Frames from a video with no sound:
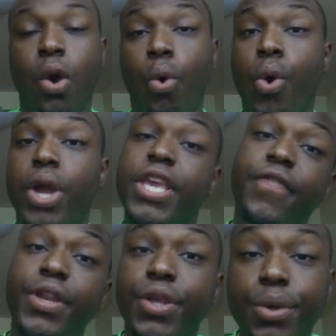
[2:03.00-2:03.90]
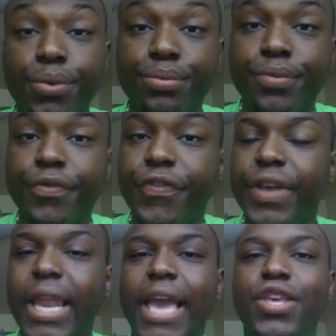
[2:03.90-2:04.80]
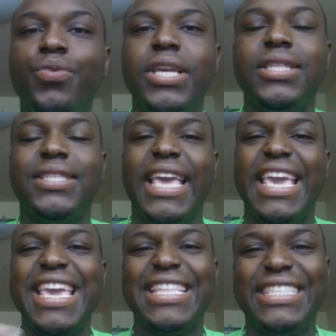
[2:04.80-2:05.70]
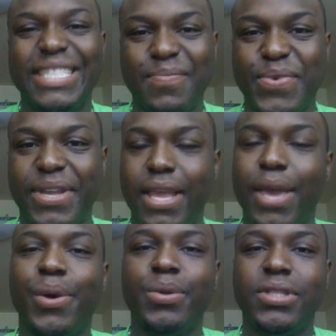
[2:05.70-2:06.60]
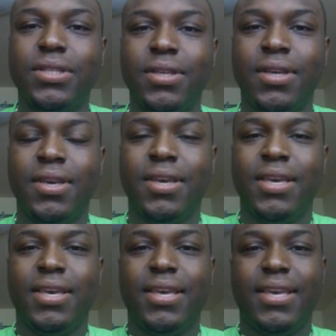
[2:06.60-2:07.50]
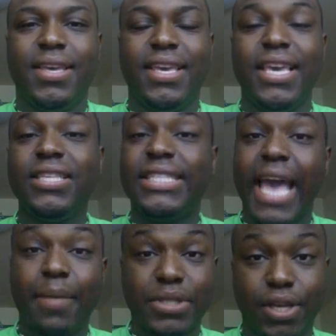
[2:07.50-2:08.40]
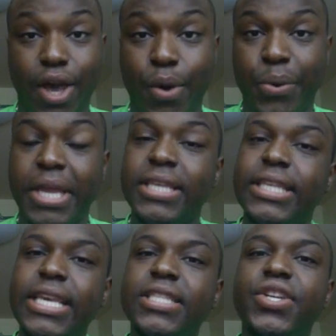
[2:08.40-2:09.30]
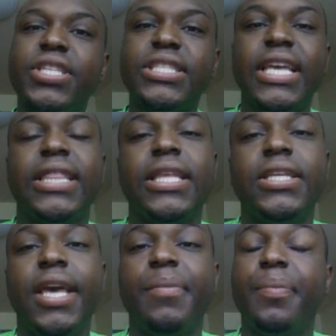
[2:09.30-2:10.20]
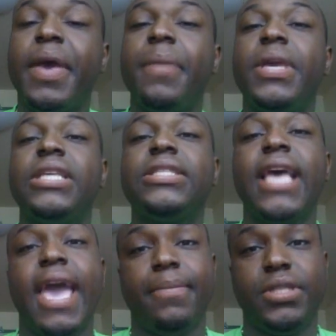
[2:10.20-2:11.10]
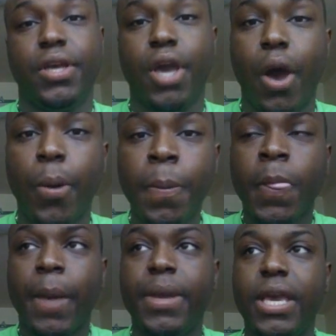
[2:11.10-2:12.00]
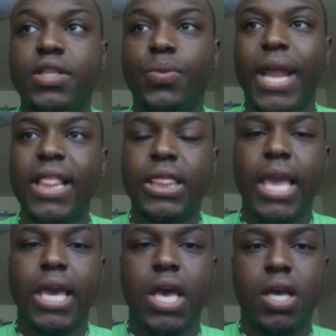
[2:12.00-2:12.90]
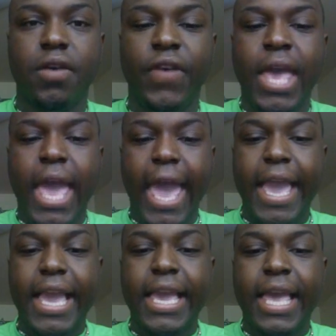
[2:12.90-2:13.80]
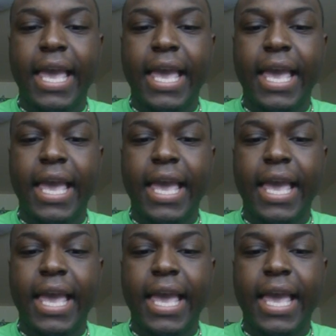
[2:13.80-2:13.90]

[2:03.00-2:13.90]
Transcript: or even you, feel like you need to hit someone else, it's time to go. And it's easier said than done, but baby, it's time to go. Because when I think of a